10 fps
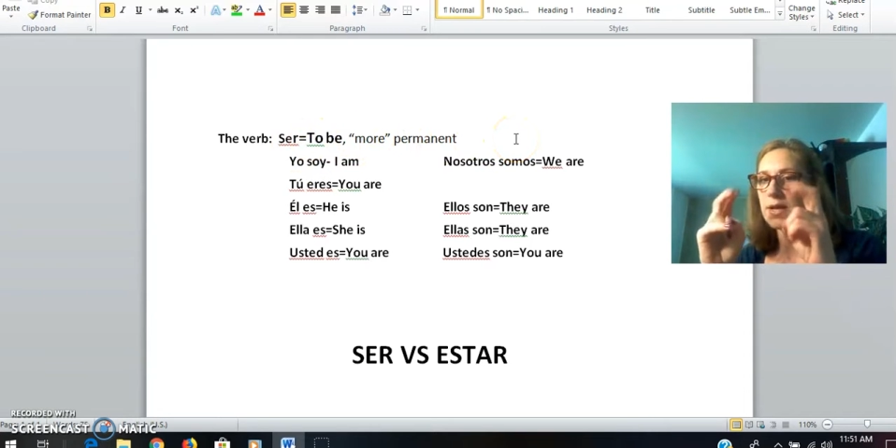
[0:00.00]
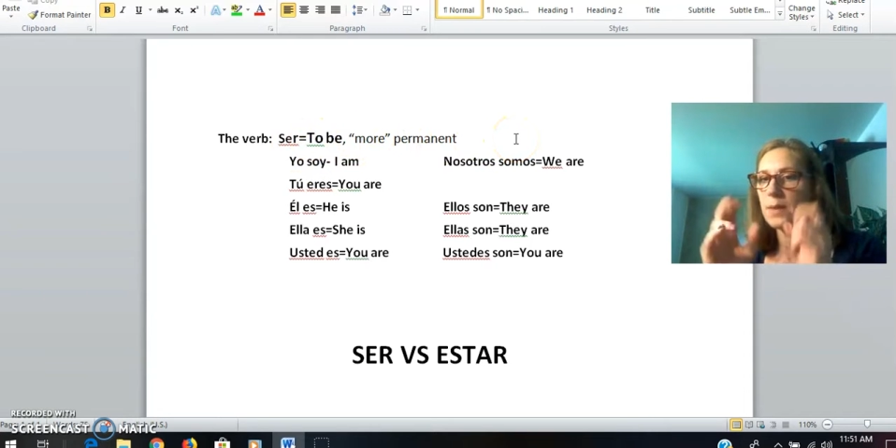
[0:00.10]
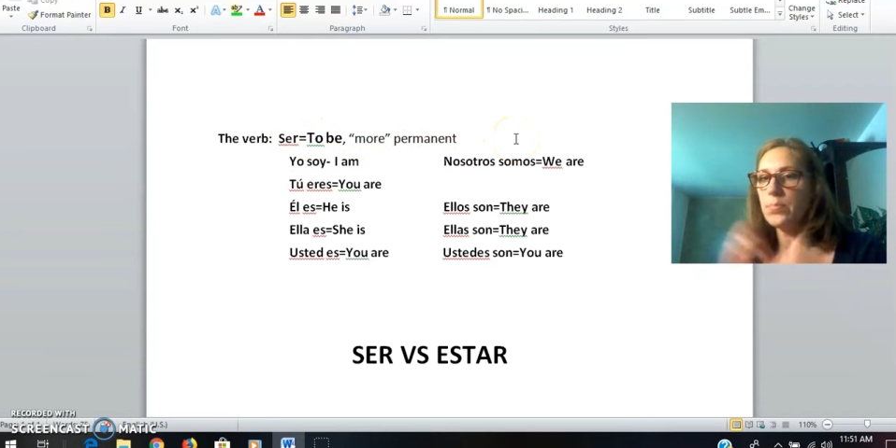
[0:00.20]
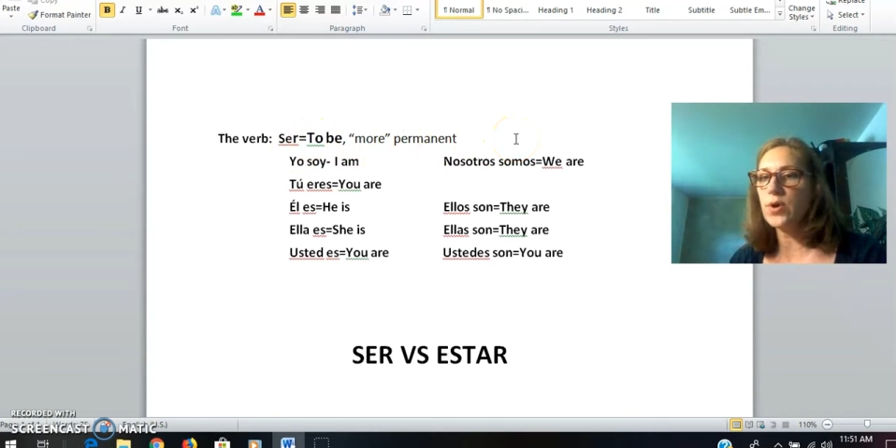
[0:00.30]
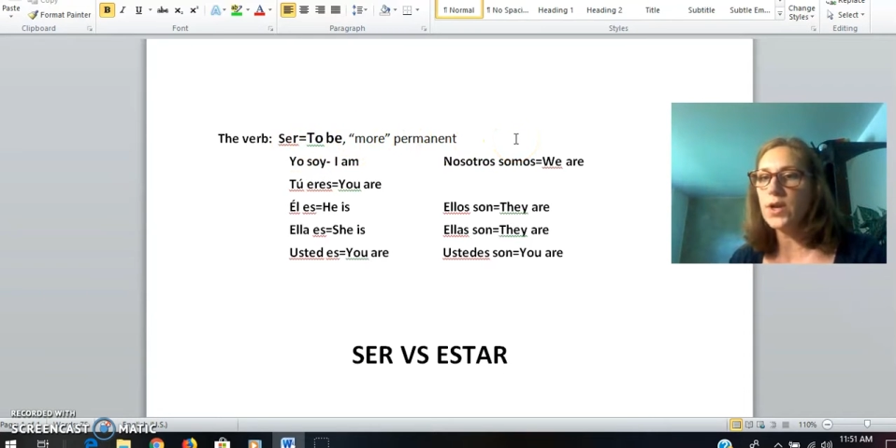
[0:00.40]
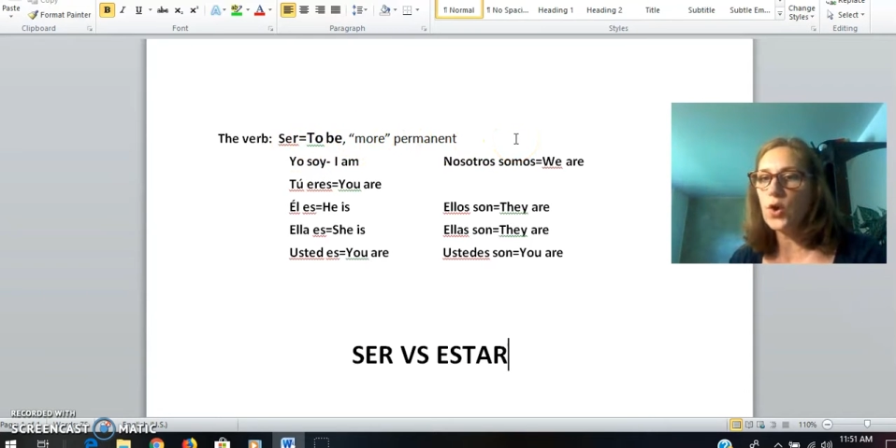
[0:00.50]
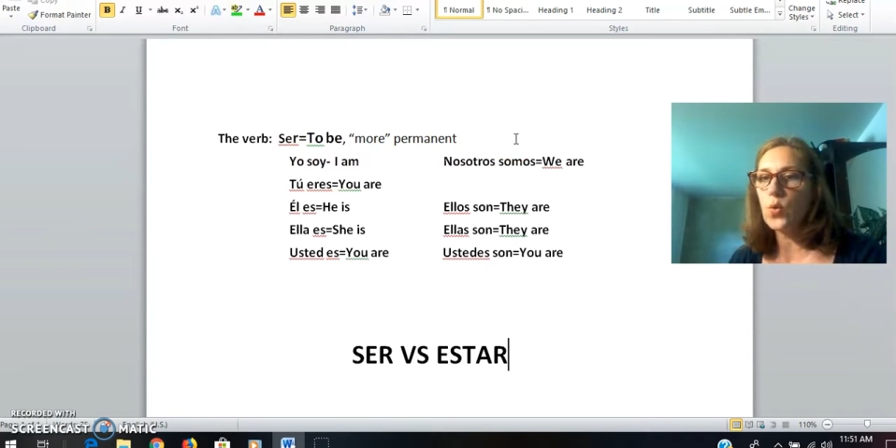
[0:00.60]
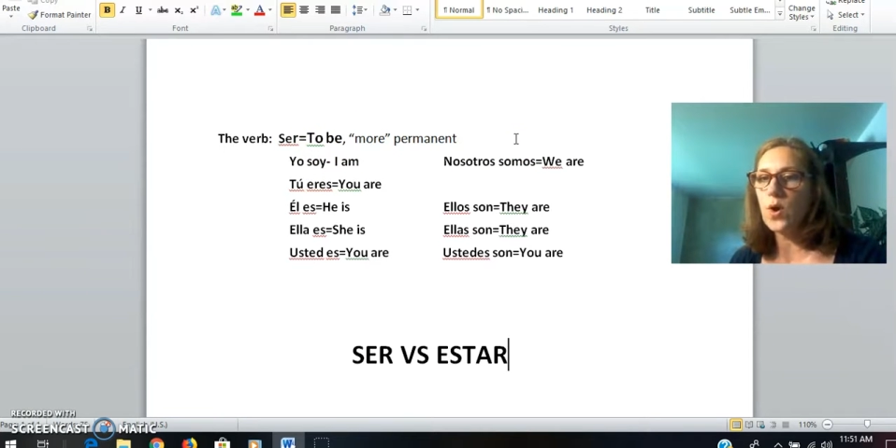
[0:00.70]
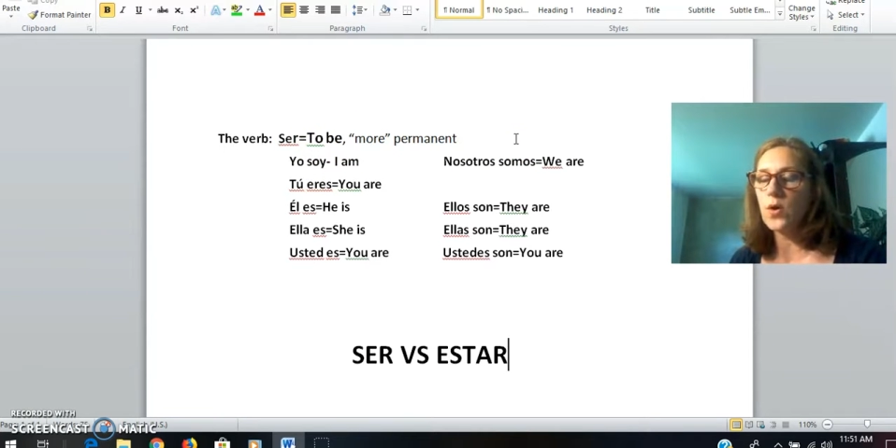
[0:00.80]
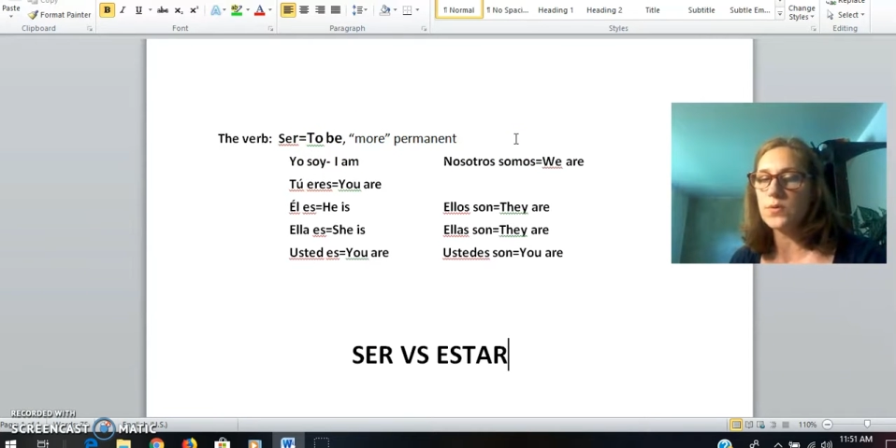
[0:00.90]
and I put it in
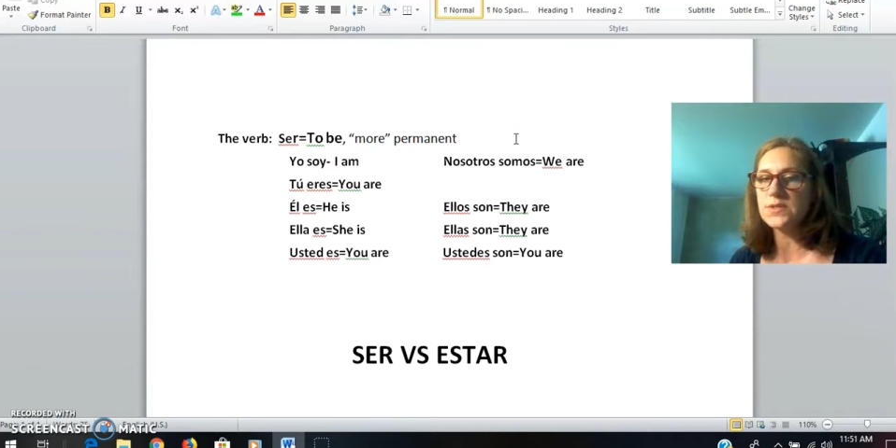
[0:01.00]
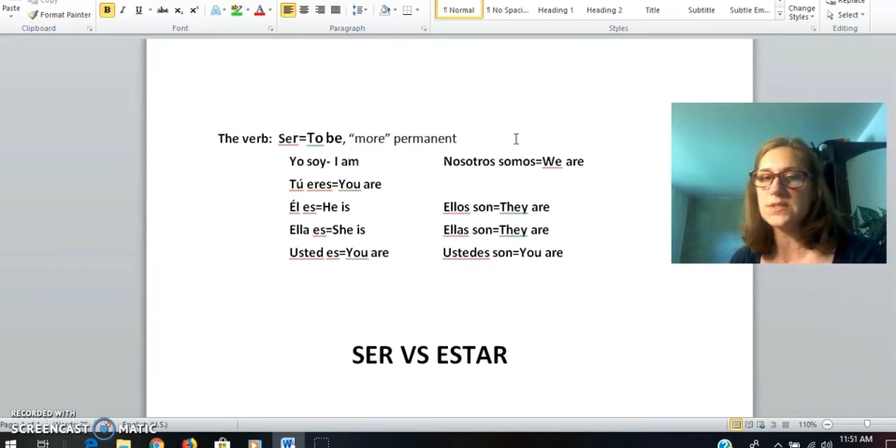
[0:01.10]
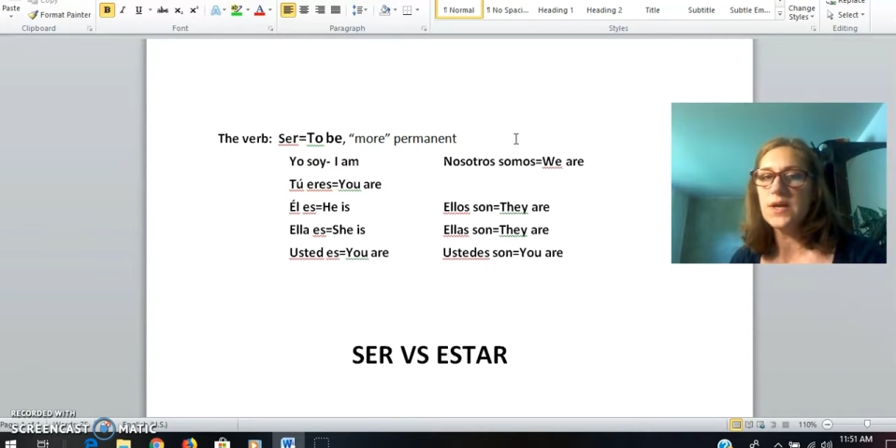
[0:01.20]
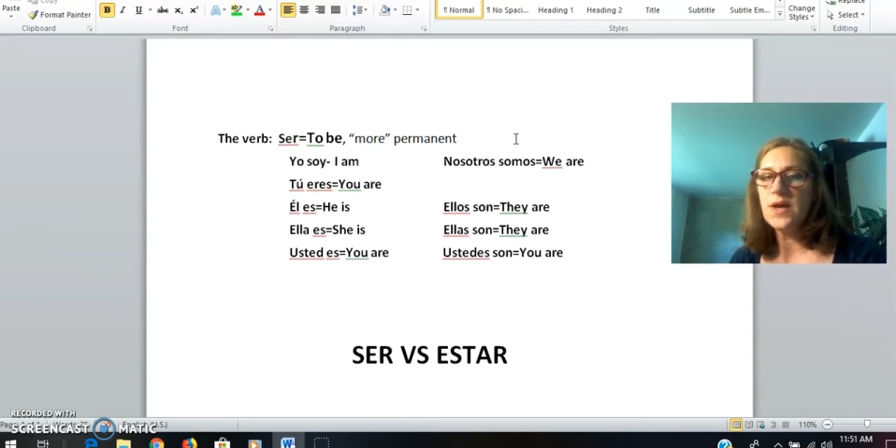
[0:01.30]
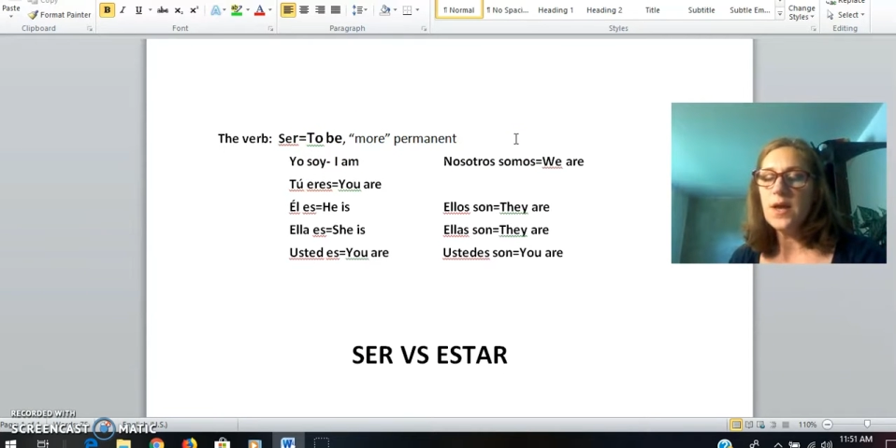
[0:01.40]
quotes,